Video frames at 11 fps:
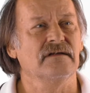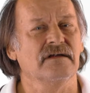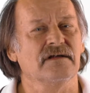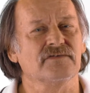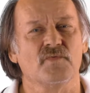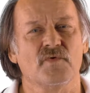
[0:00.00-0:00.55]

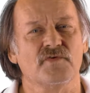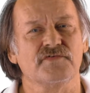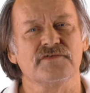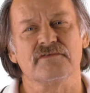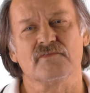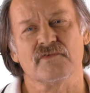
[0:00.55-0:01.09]
And the worst
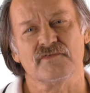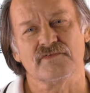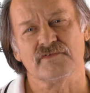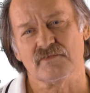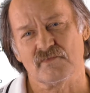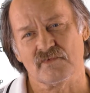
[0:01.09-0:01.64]
of the worst
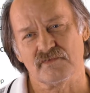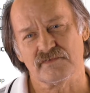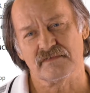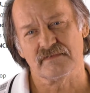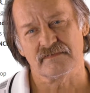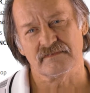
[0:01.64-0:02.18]
of the worst